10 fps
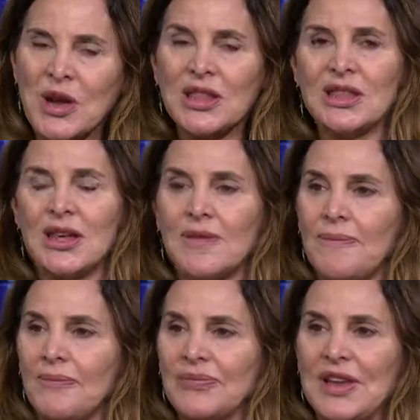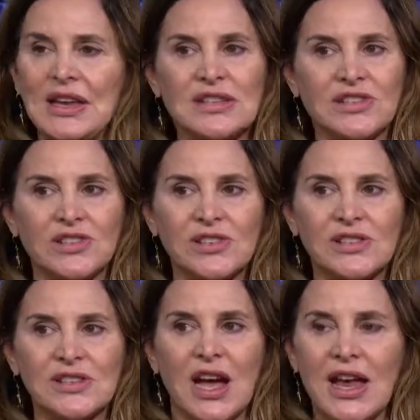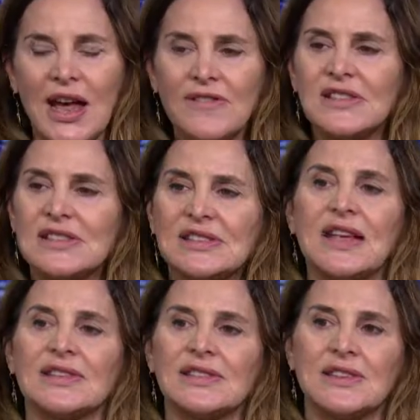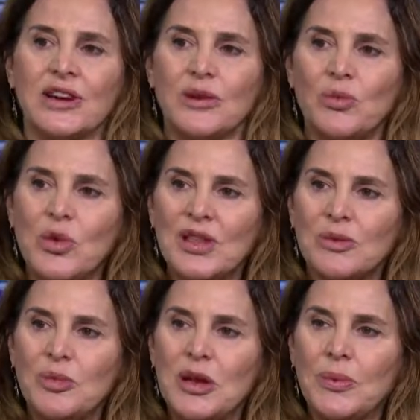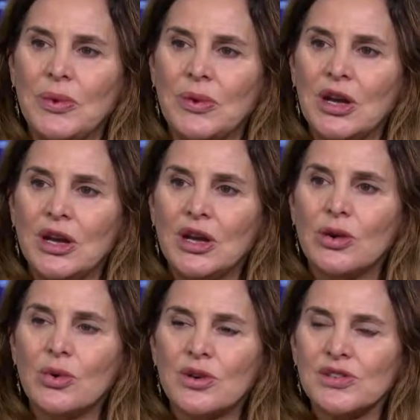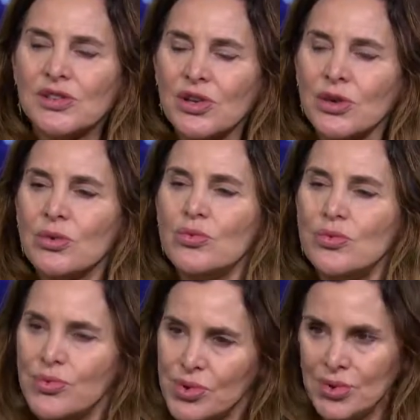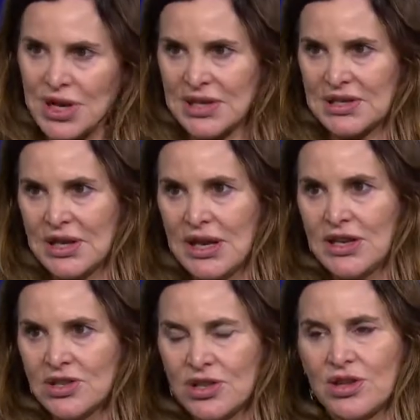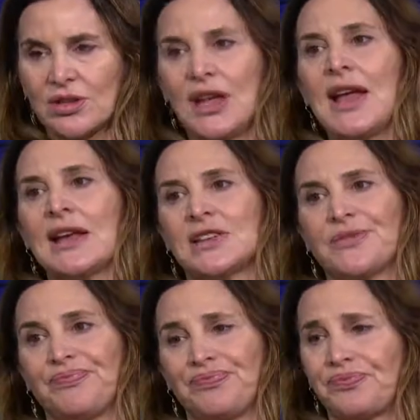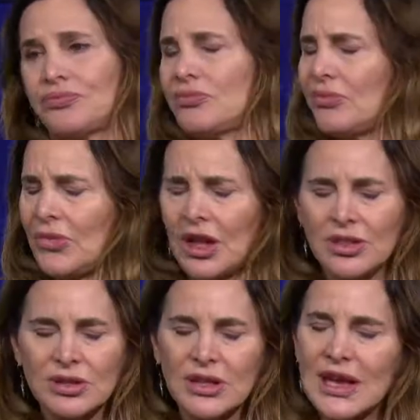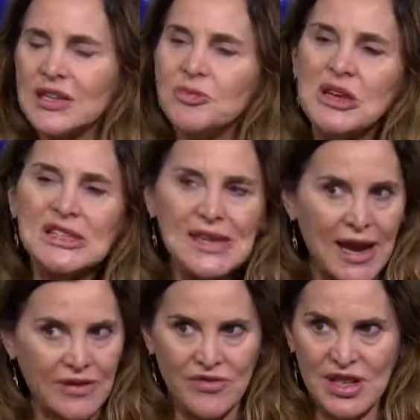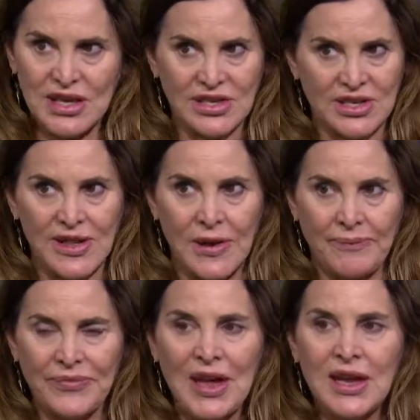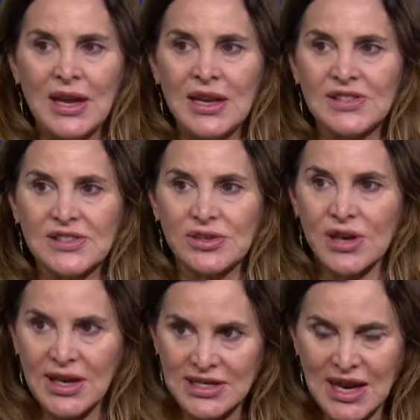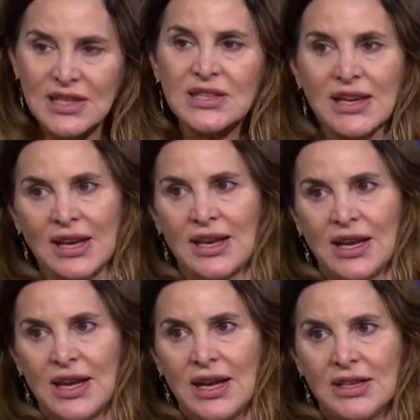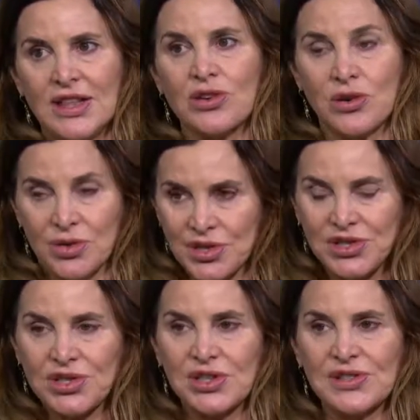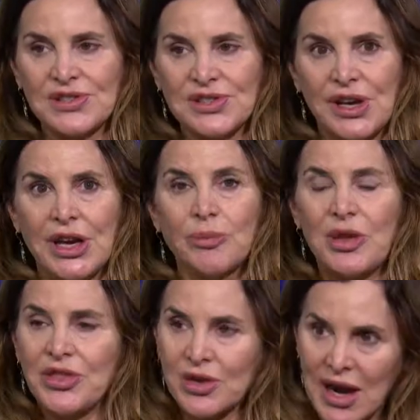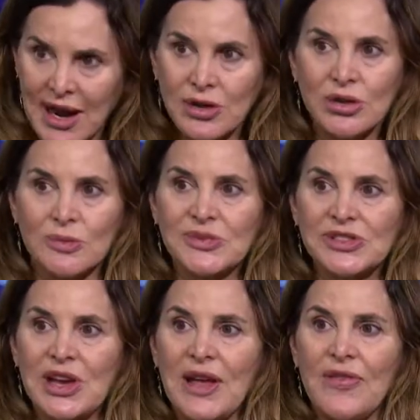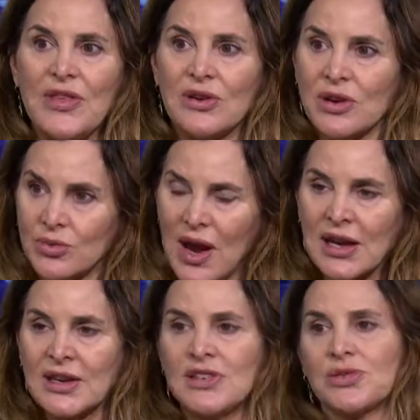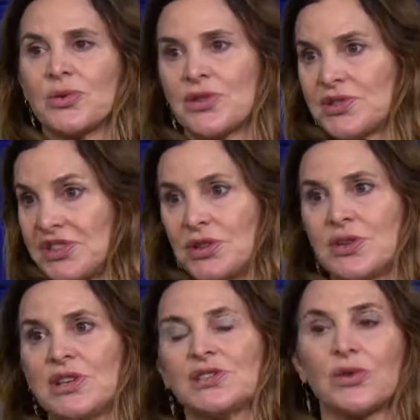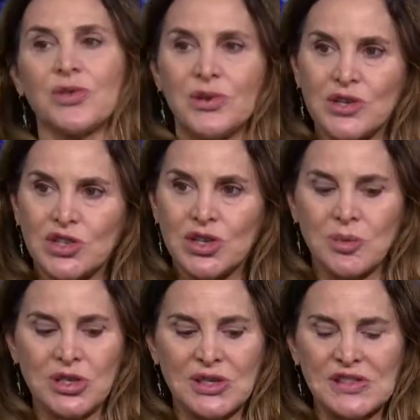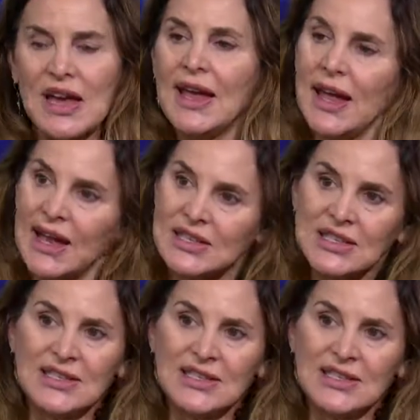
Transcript: with them, it's just, I have a sense that I'm with people who are so rooted to their land. Their land means everything to them. It's their identity. They're Christians, but they're Arabs, and they're Iraqis, or they're Syrians, or they're Egyptians. And to